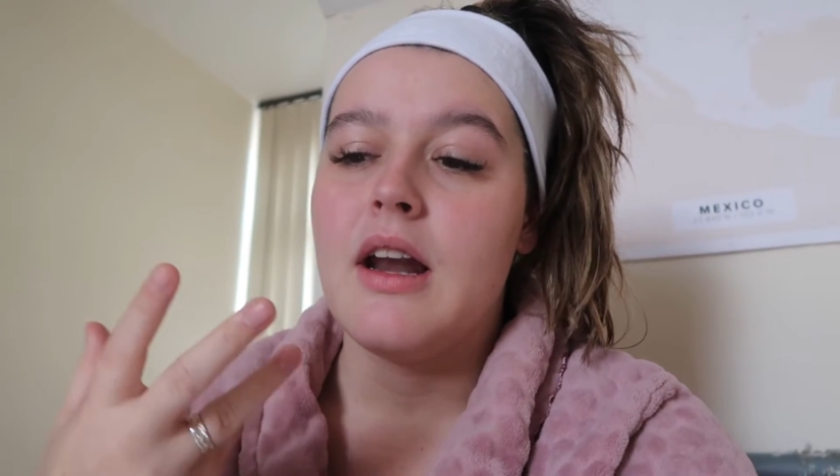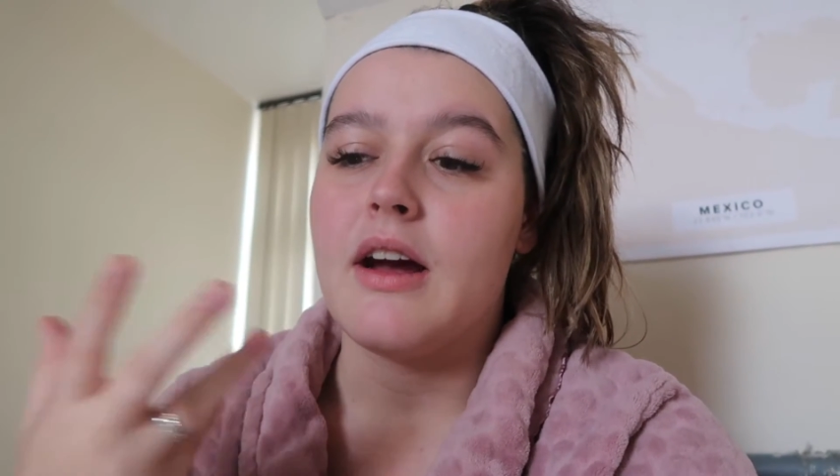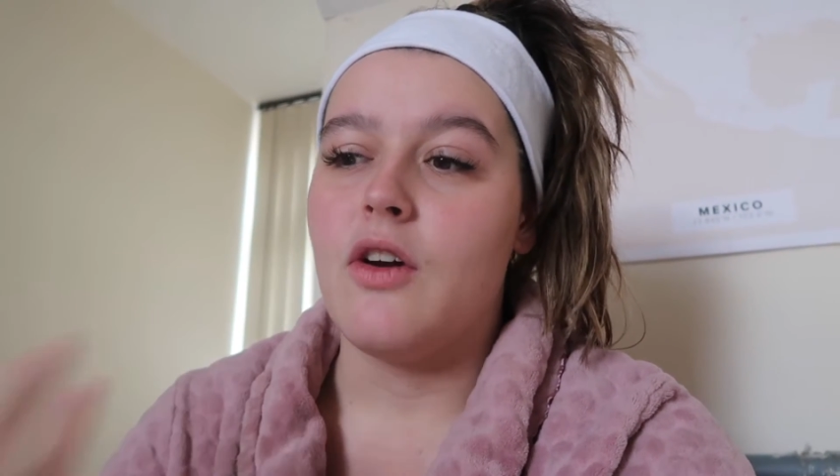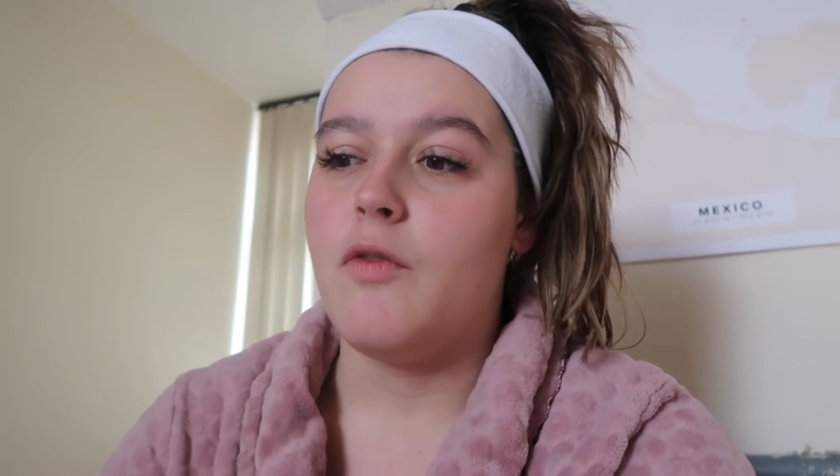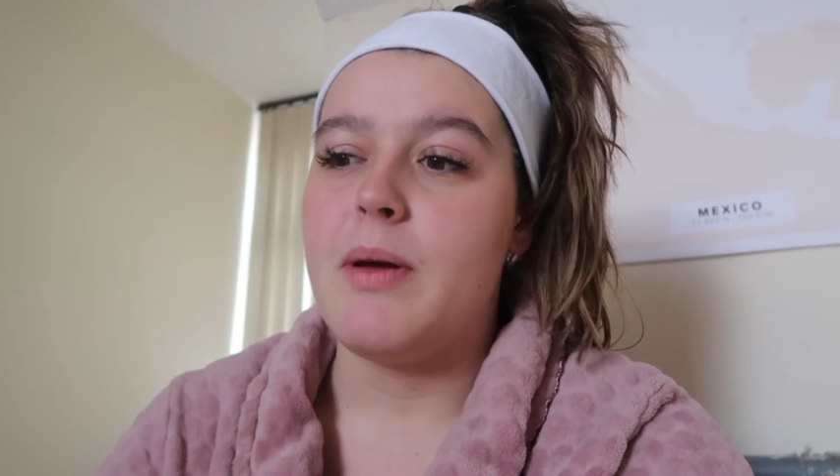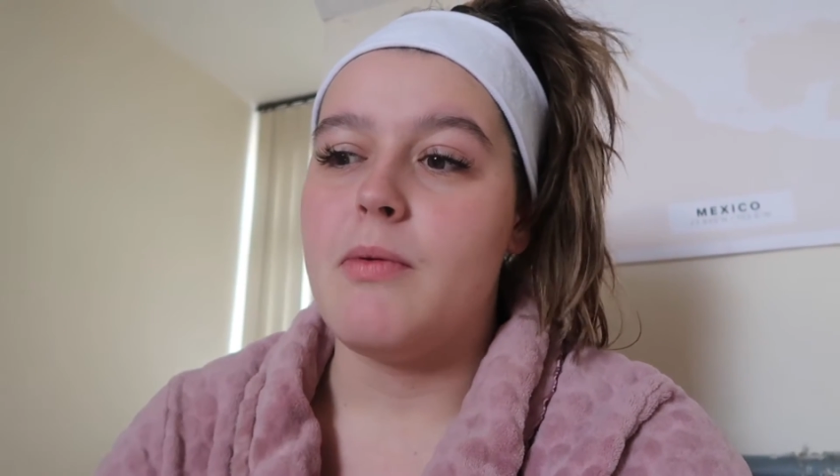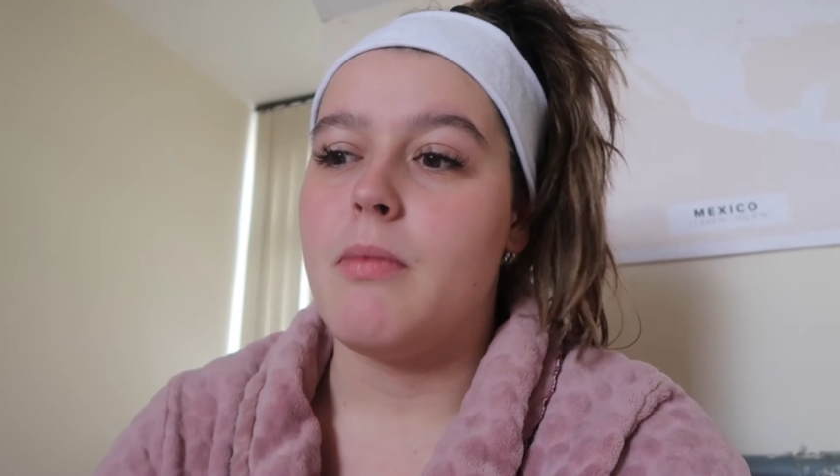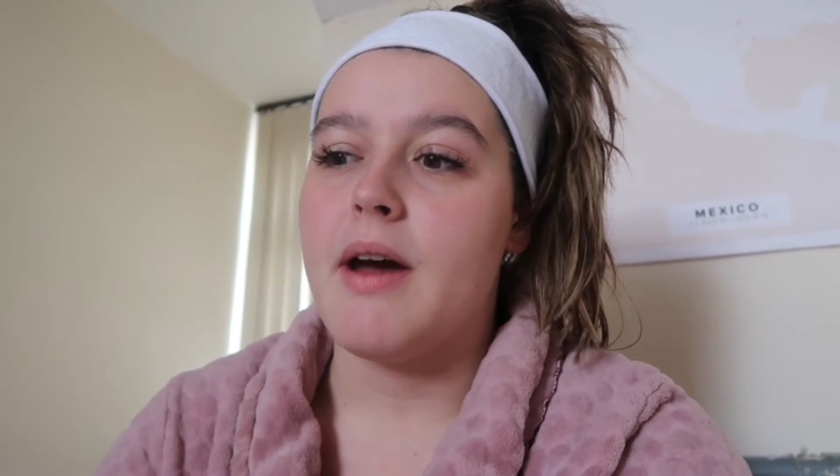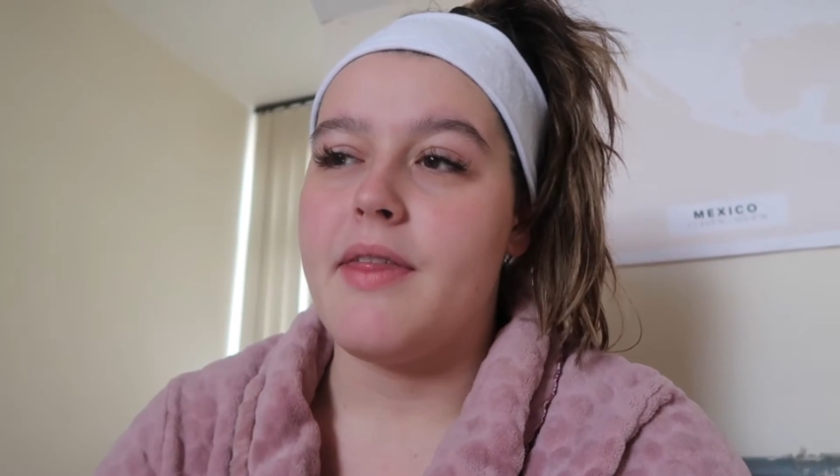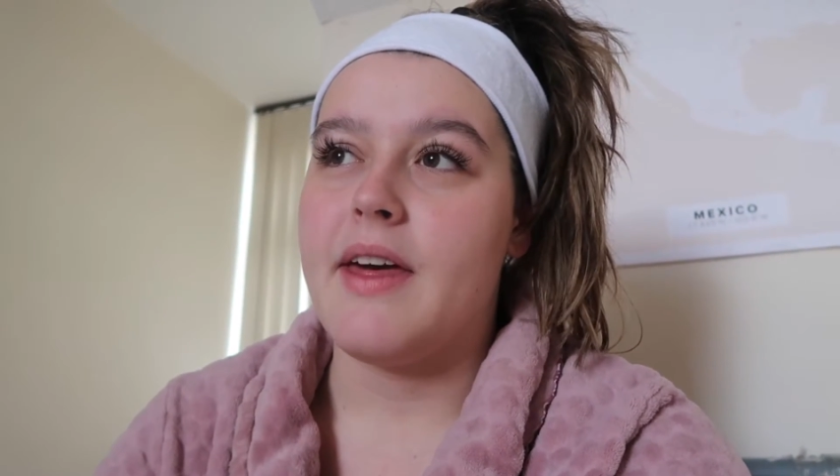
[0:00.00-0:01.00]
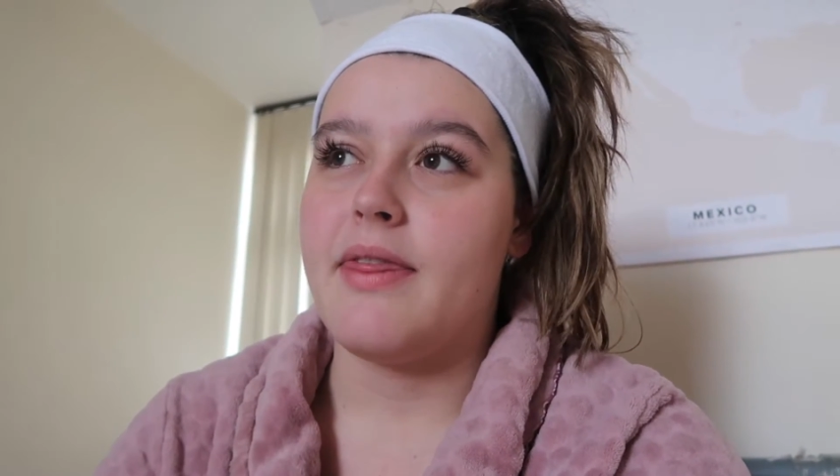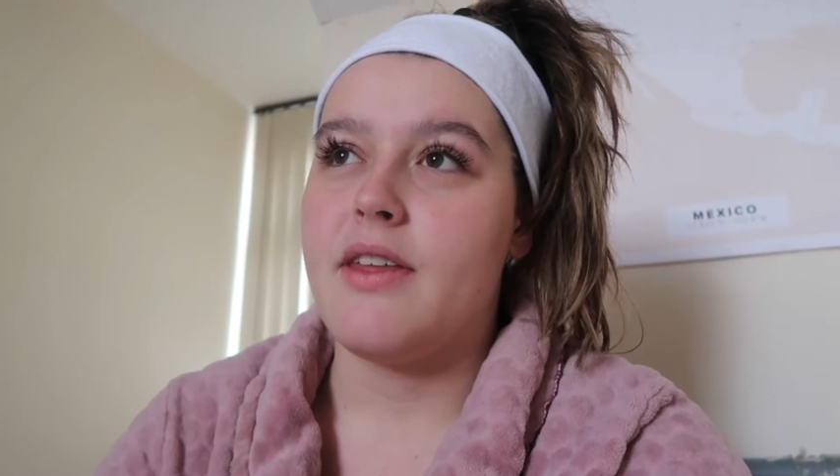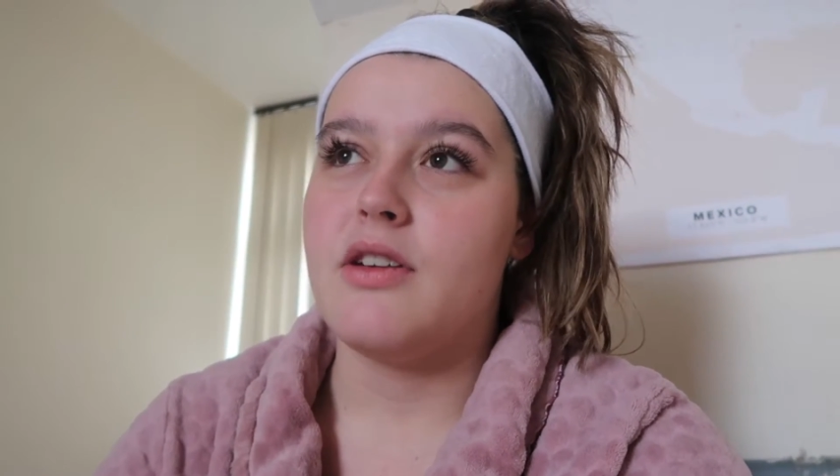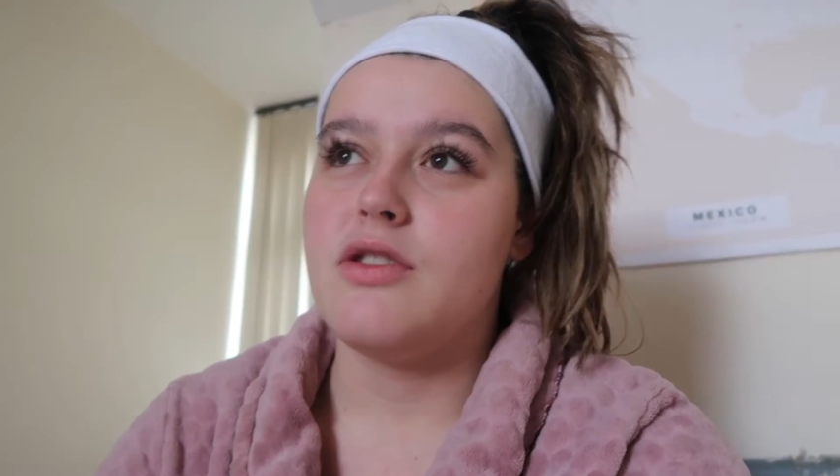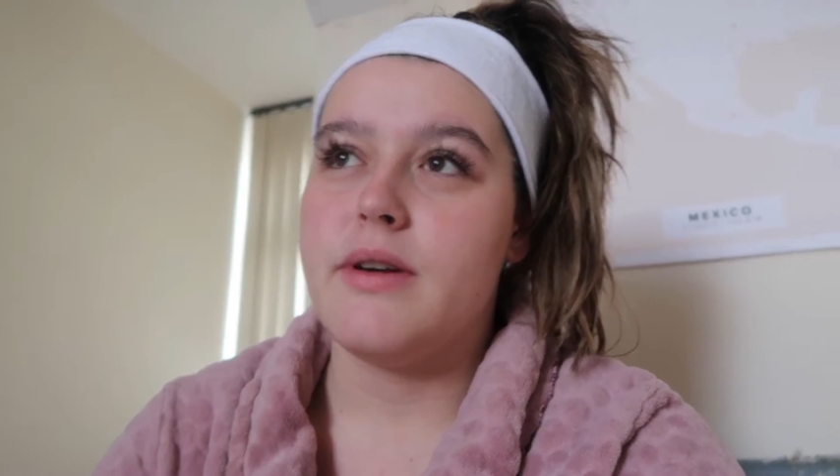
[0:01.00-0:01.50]
Like, a lot of people might think
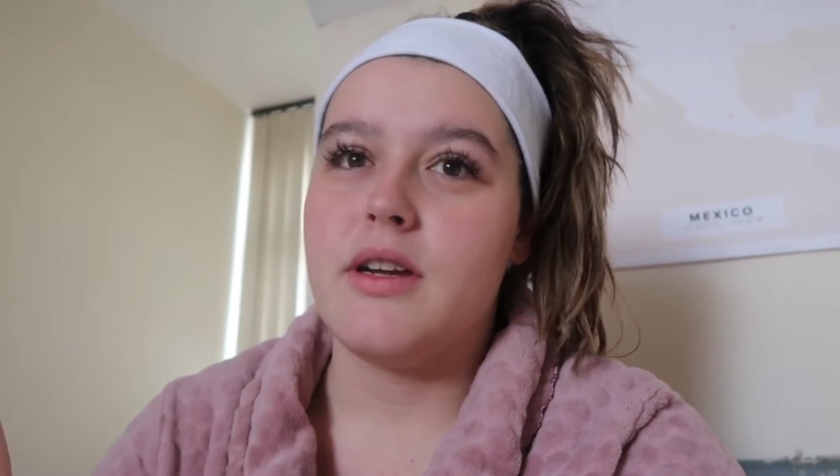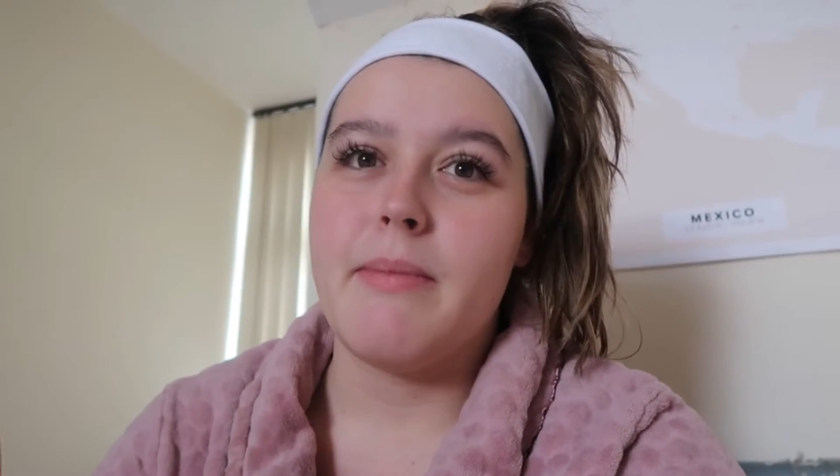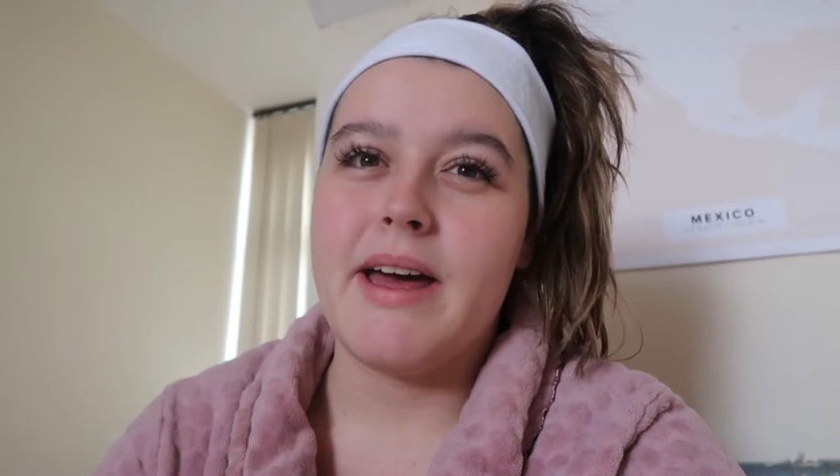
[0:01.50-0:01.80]
that doing your